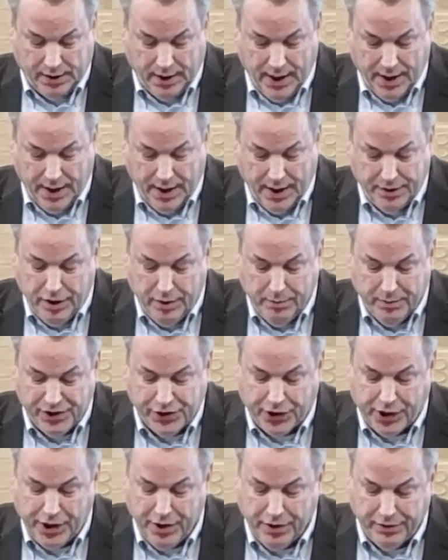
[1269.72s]
And the Human
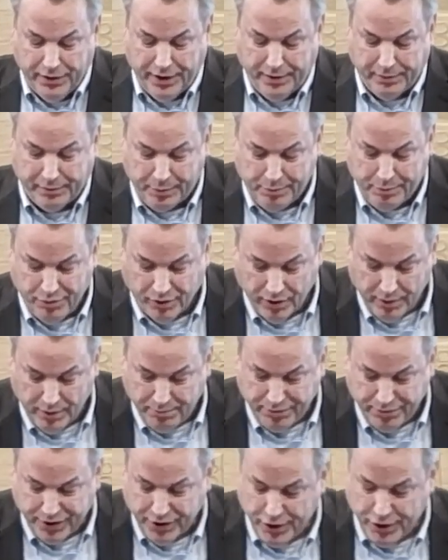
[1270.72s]
Security
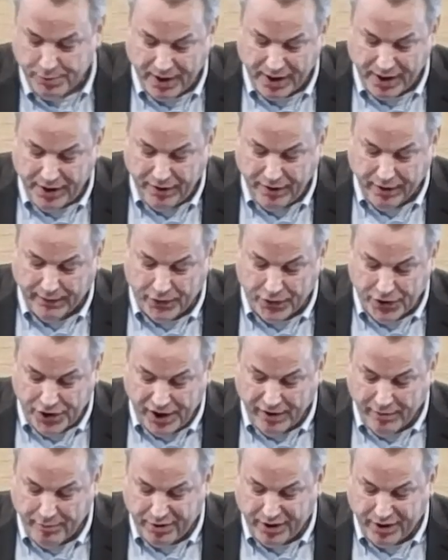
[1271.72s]
Report, produced by the
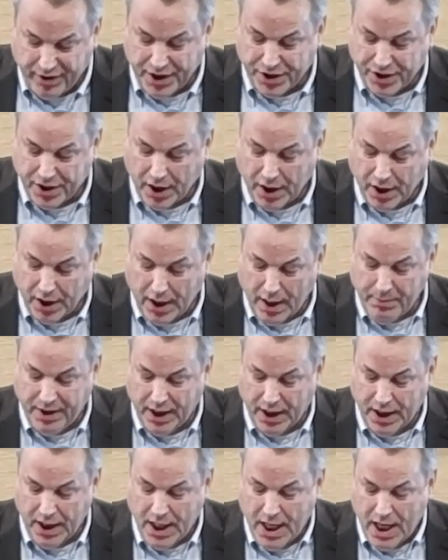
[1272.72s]
University of British
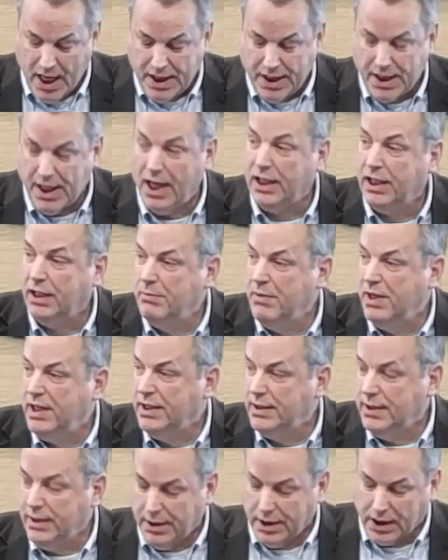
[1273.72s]
Columbia,
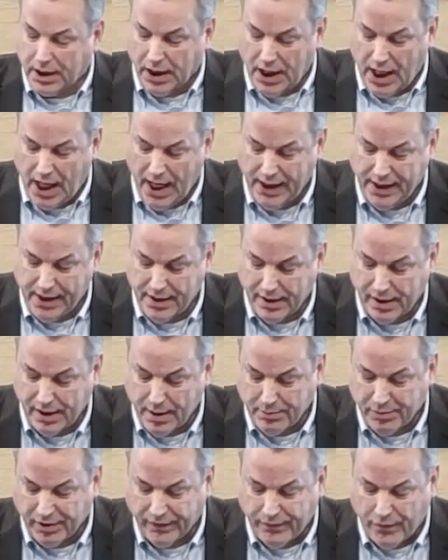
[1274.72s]
documented the decline in the
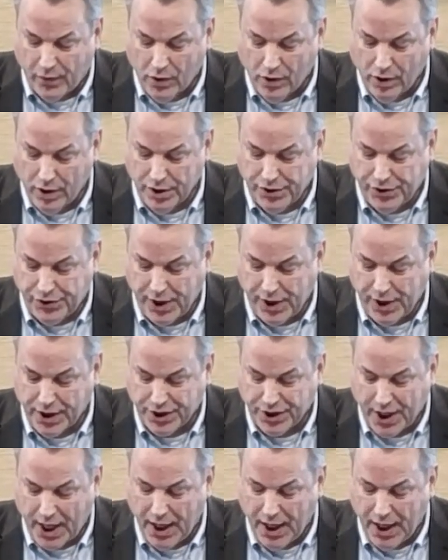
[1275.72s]
number of wars,
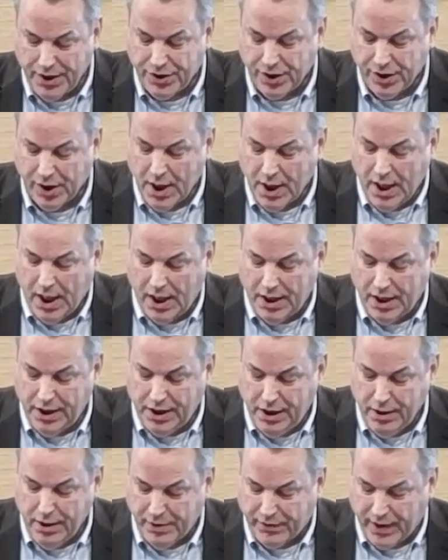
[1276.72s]
genocides, and
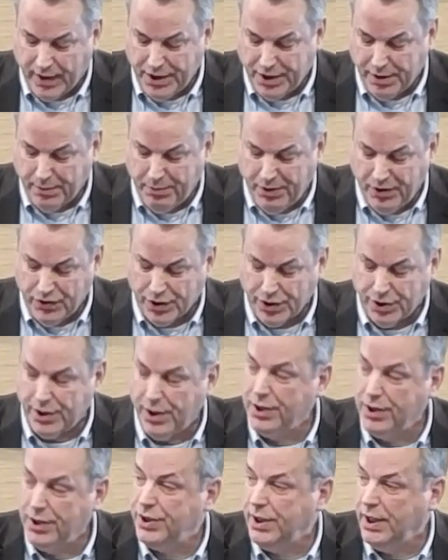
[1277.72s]
human rights abuses
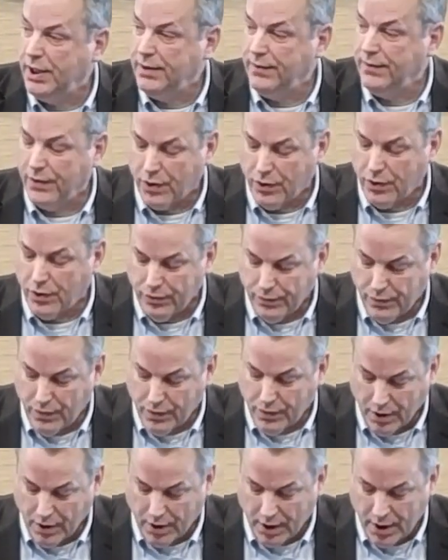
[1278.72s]
since the end of the Cold
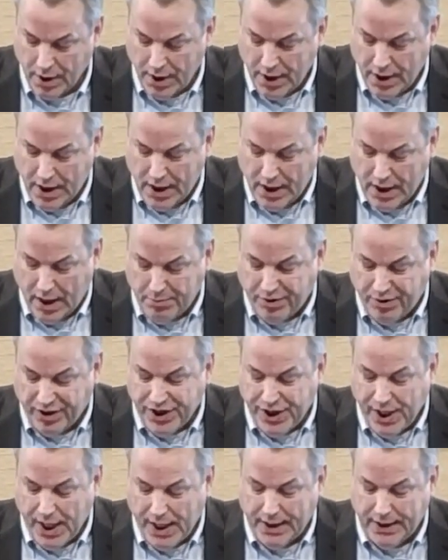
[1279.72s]
War, and
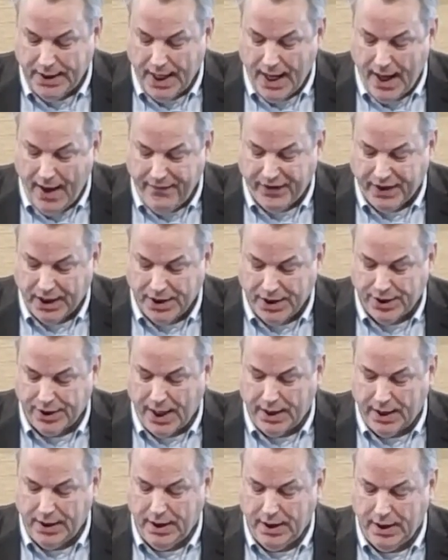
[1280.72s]
presented evidence
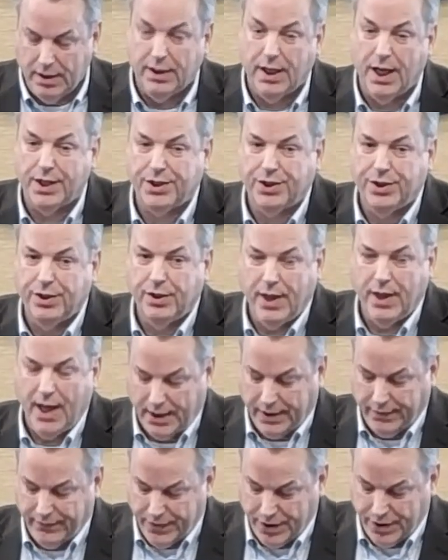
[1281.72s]
that international
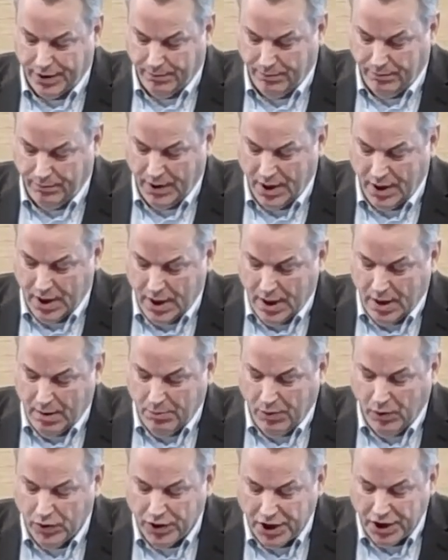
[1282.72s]
activism,
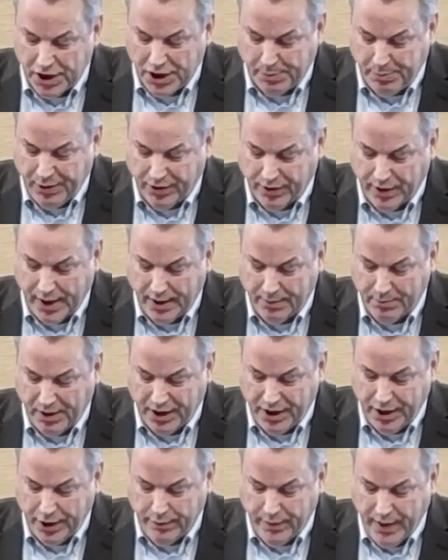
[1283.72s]
mostly spearheaded by
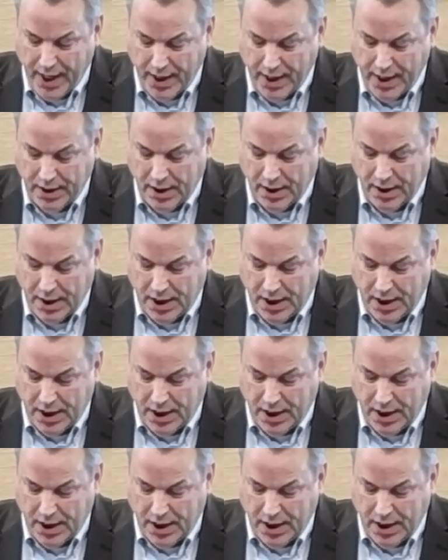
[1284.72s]
the UN,